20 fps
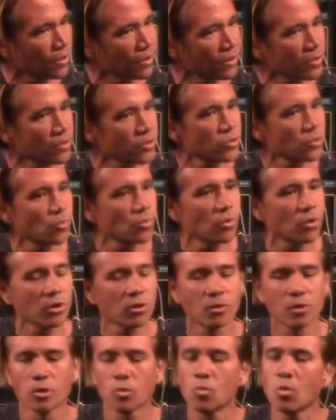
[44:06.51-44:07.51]
There's a war
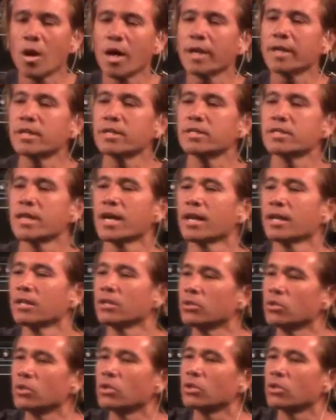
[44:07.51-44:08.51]
going. Why is that
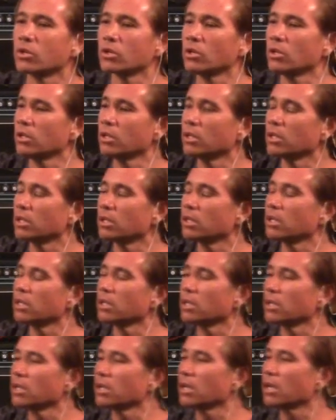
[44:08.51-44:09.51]
little girl
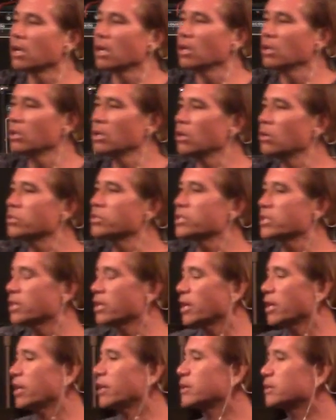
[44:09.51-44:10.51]
alone
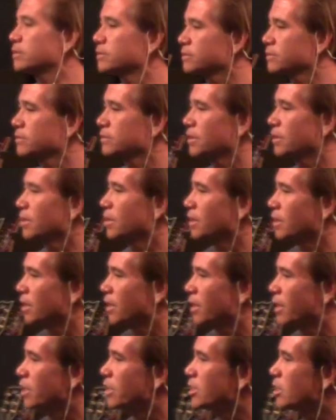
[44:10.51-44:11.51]
tonight
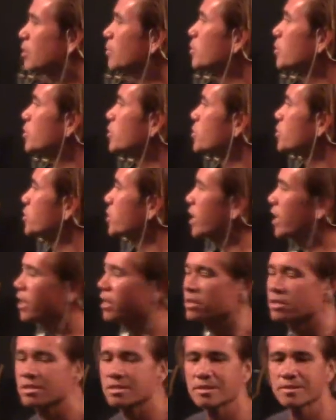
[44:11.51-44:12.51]
in an abuser's
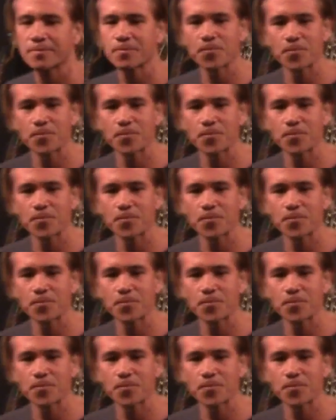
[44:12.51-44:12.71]
hands?